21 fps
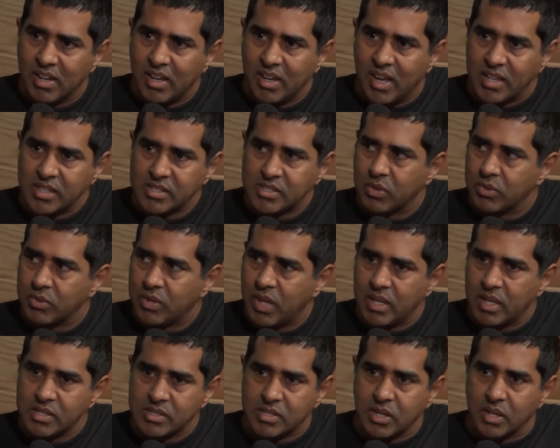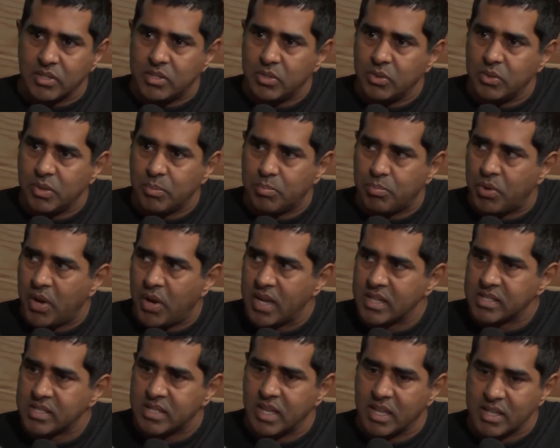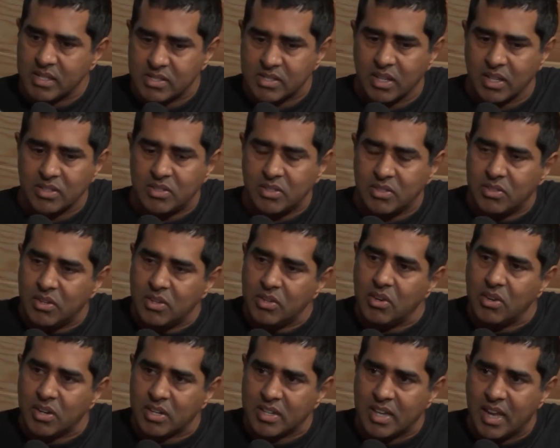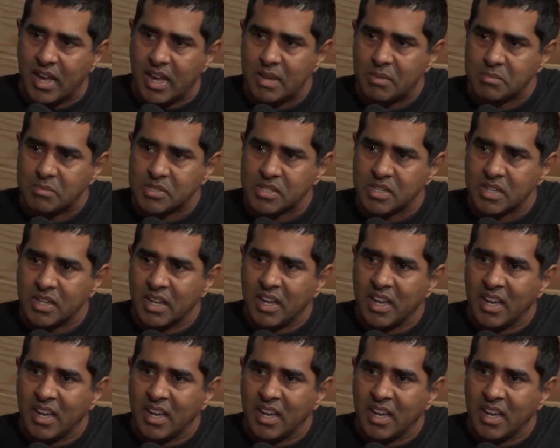And so they insult you in the press. They insult you in the New York Times.